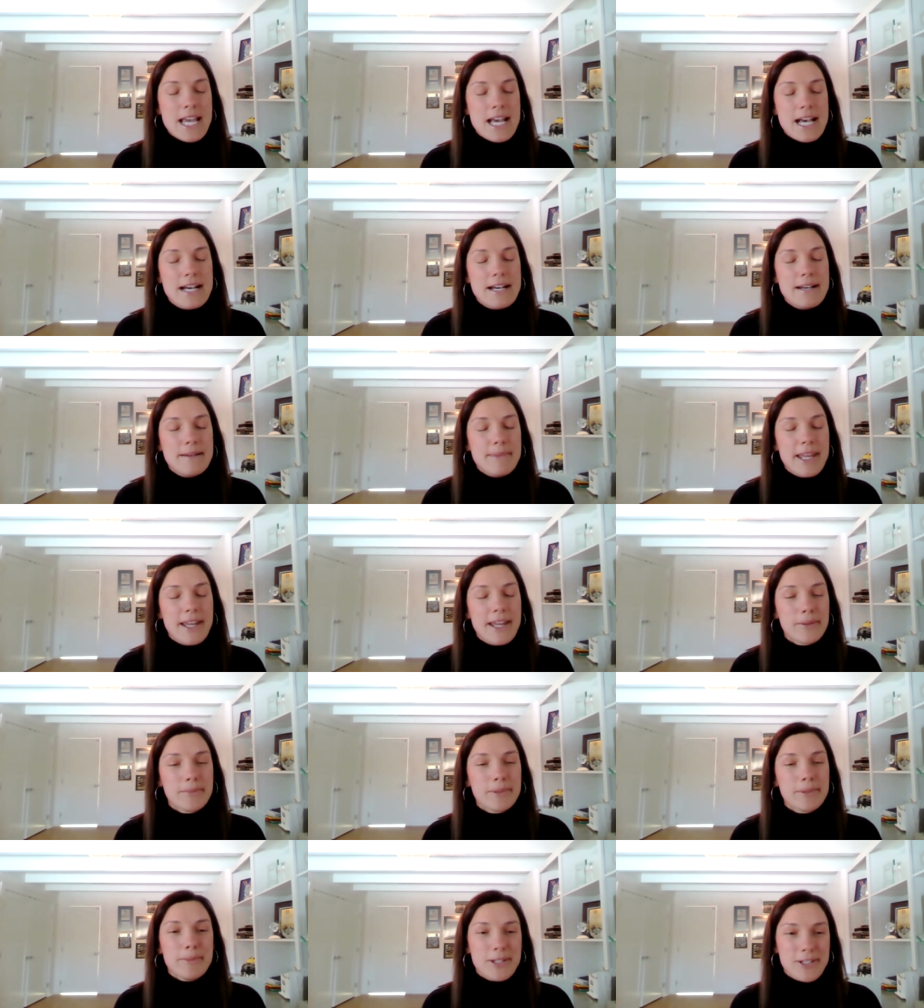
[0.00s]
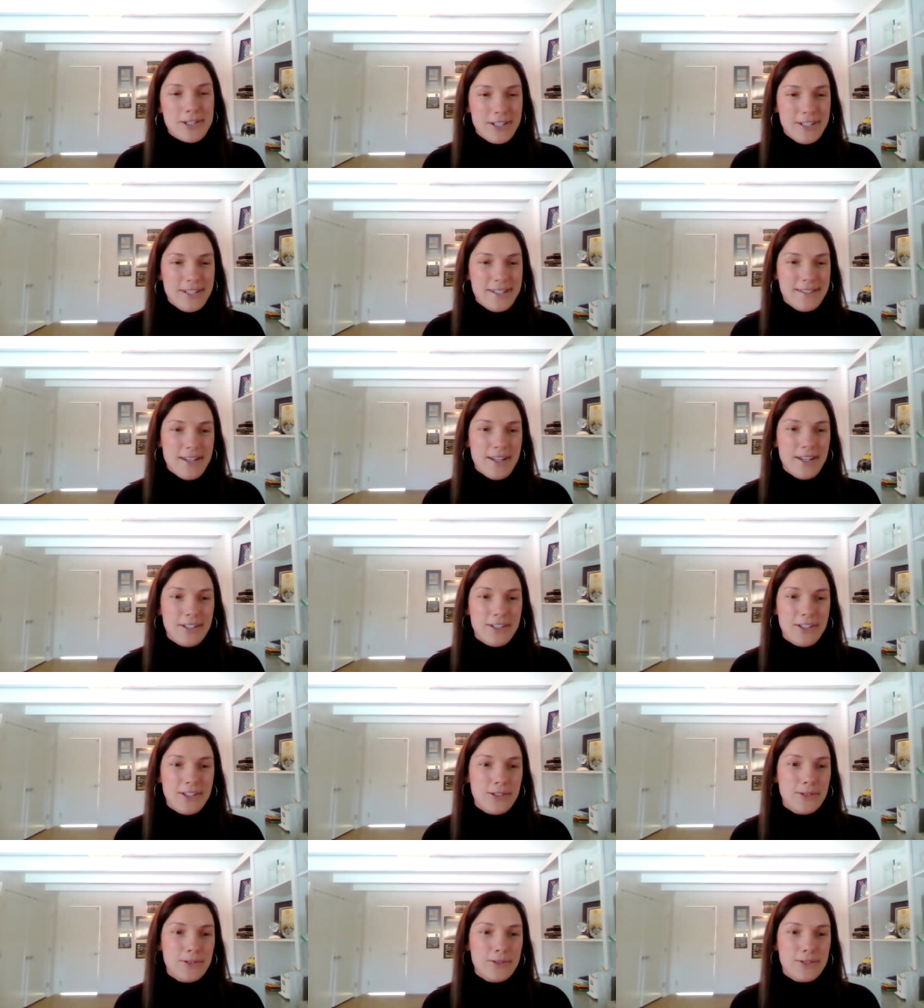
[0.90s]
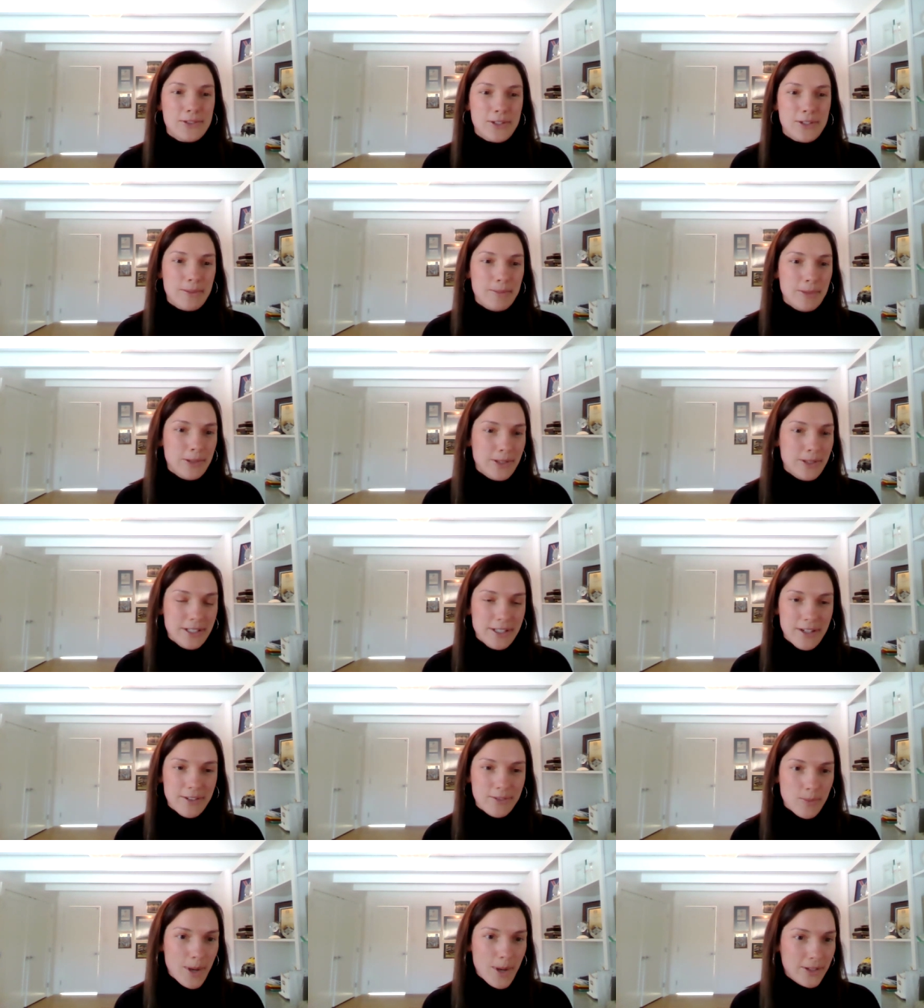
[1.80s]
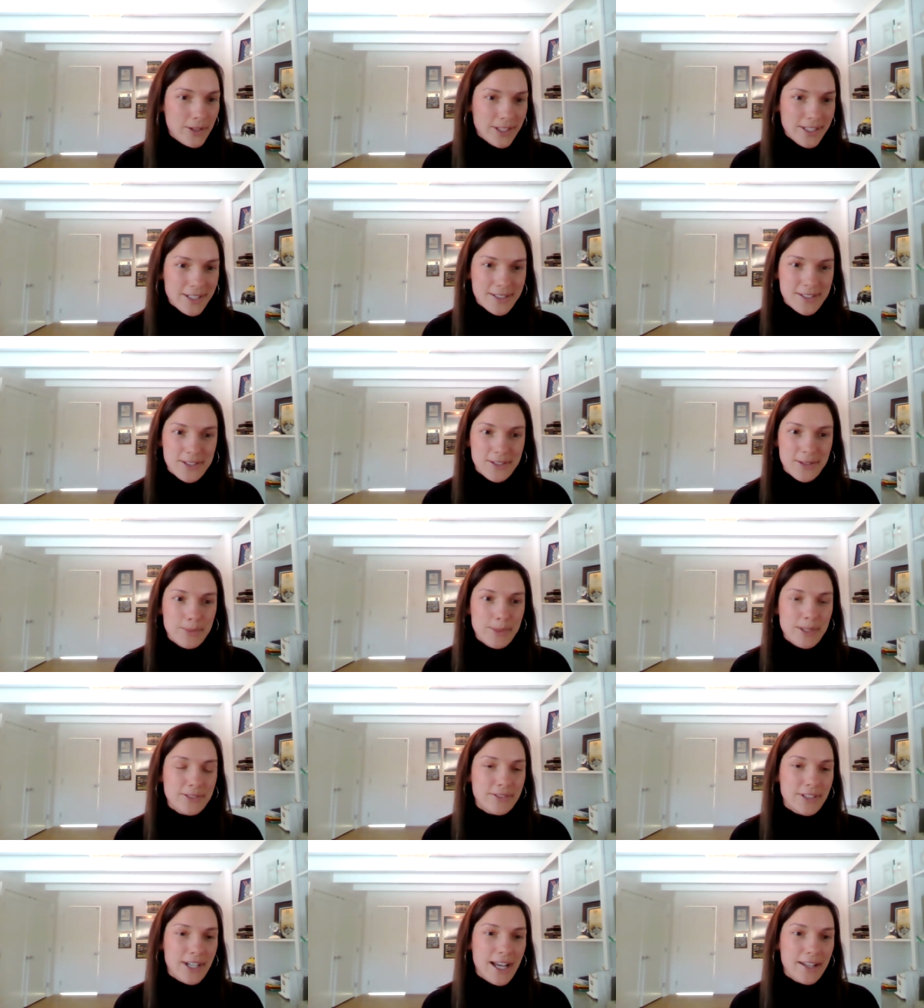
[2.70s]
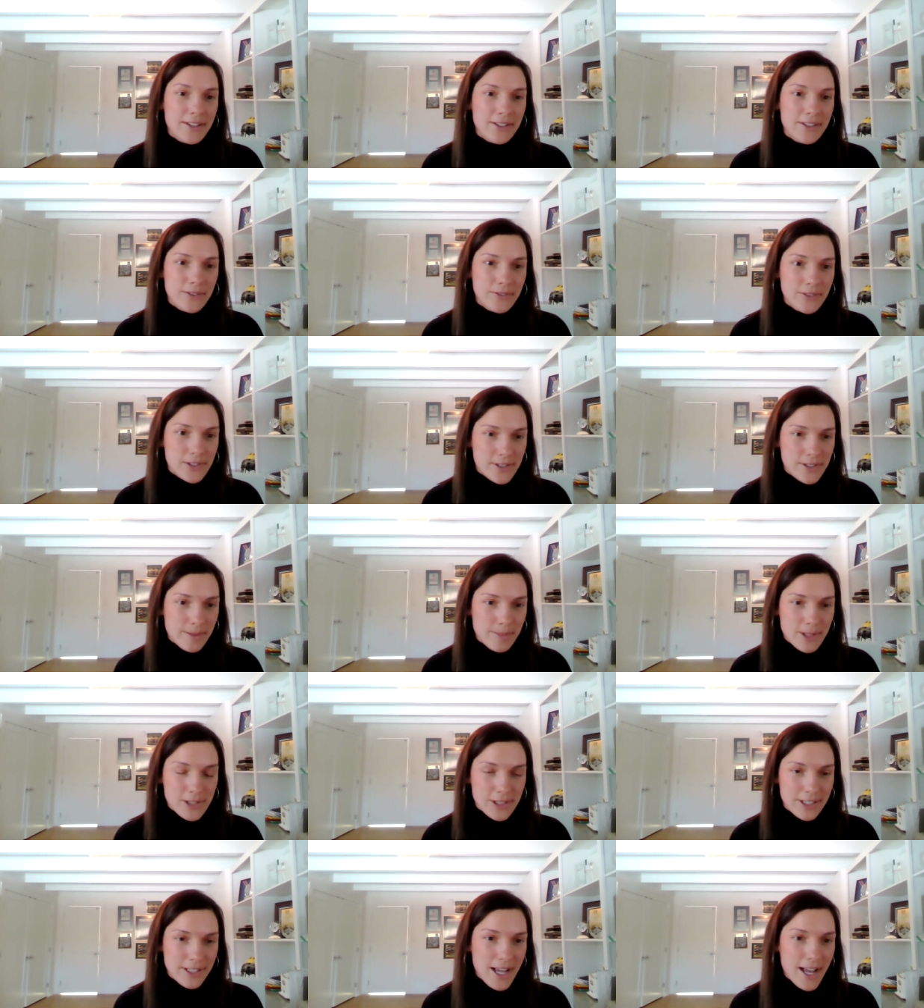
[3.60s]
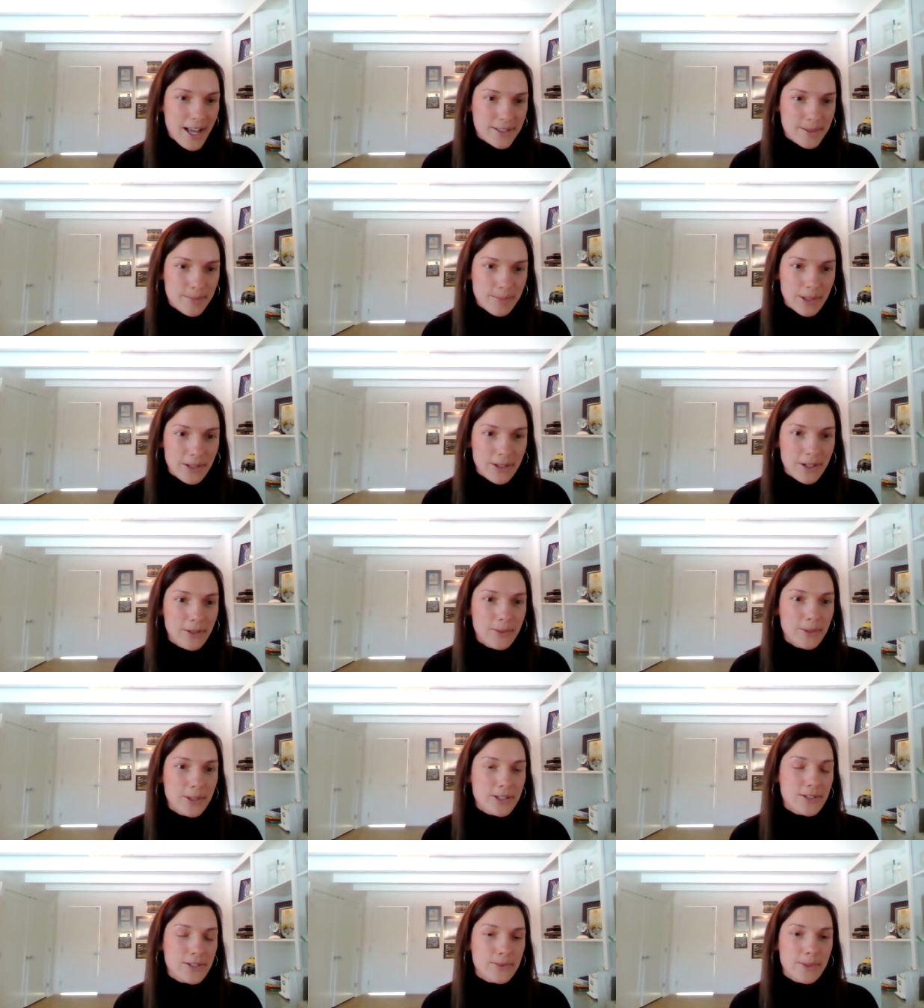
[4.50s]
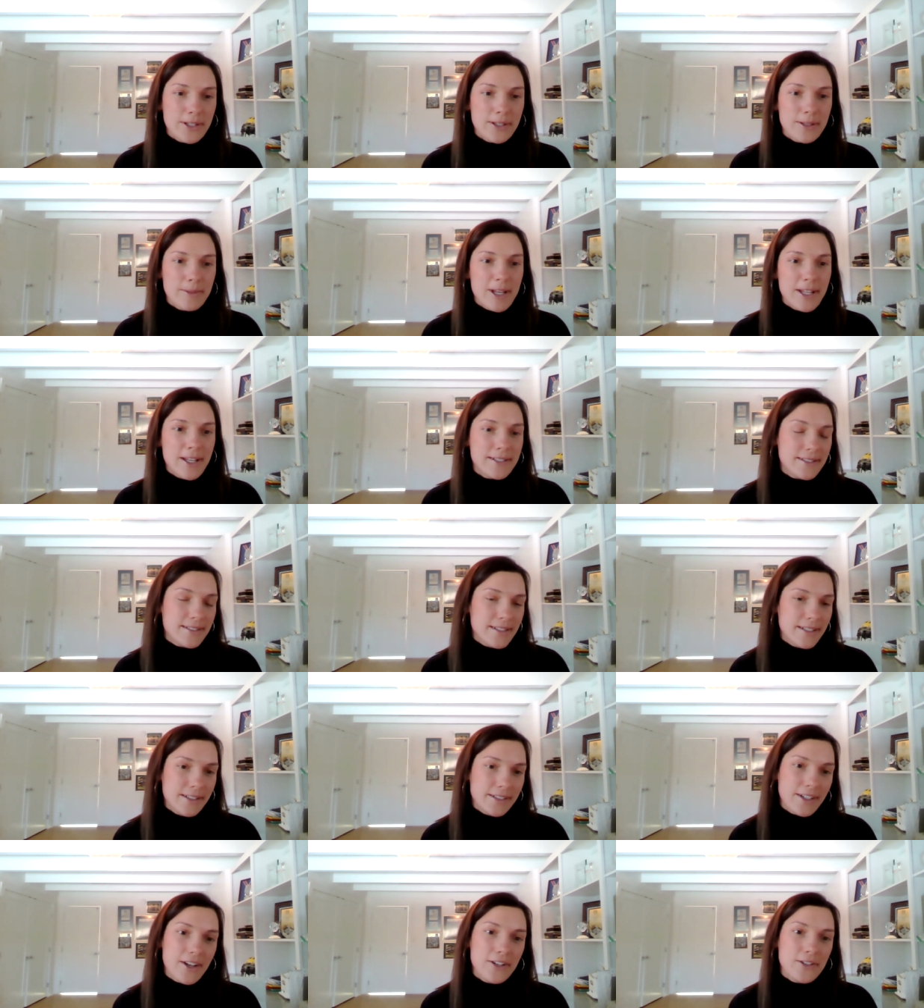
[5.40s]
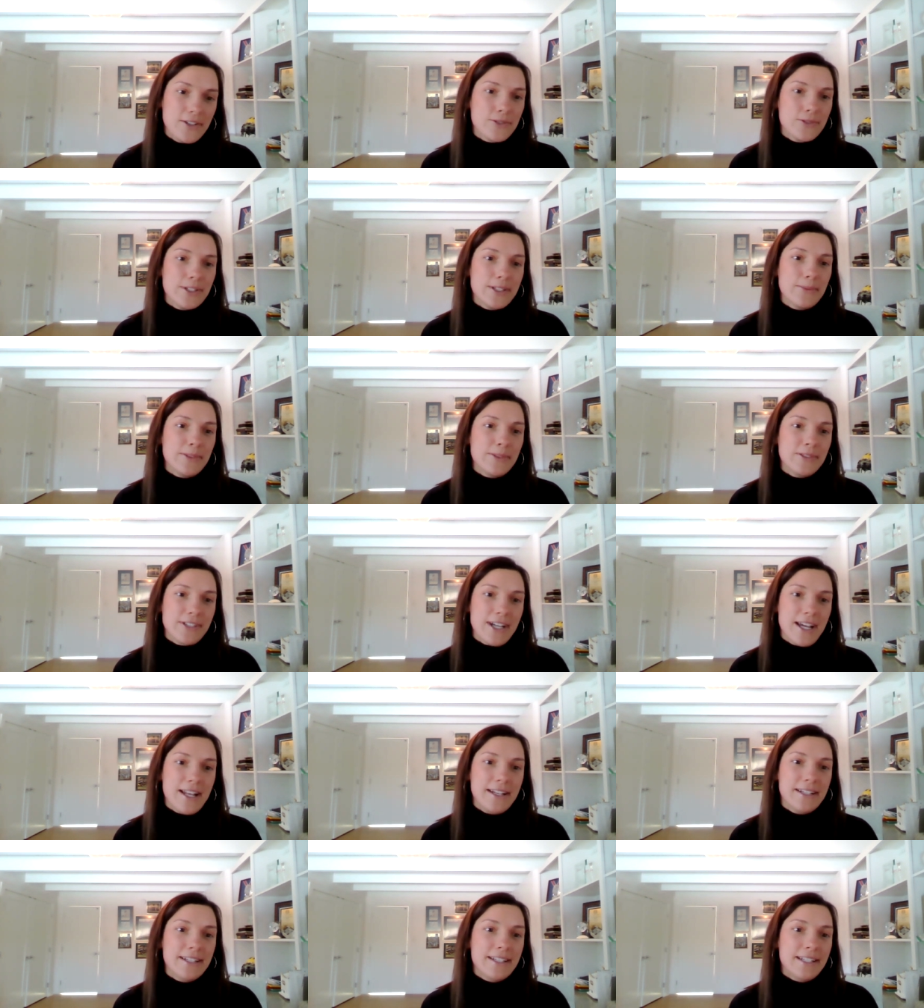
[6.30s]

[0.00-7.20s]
Um, Ann Arbor, Michigan's a huge community of wellness. So we've got the University of Michigan Hospital, which is one of the best in the country. We've got,